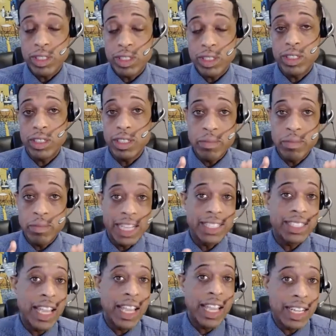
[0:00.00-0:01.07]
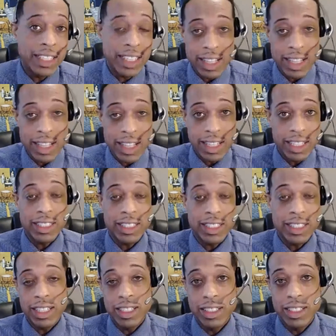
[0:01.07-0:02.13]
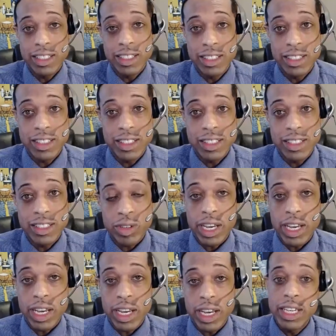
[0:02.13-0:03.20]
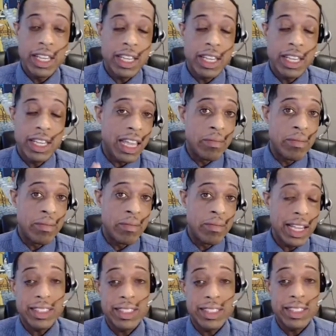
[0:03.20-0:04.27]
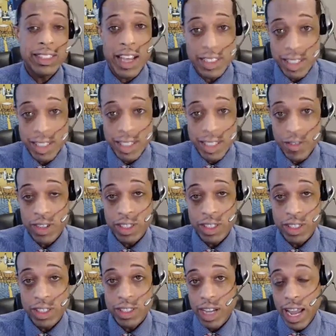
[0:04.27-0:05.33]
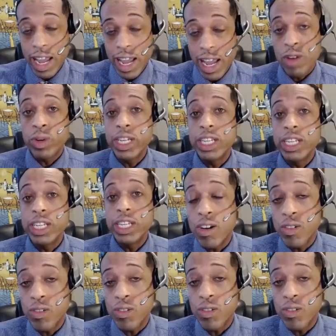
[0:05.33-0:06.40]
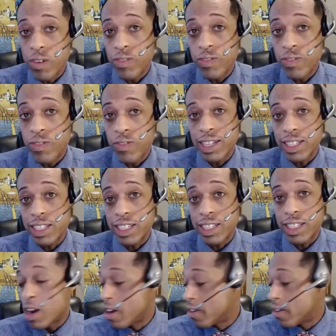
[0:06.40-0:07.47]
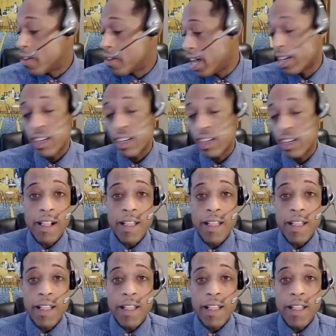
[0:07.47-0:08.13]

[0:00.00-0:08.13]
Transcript: to maintain that listing. Okay, it makes a difference, and we know for a fact. As a matter of fact,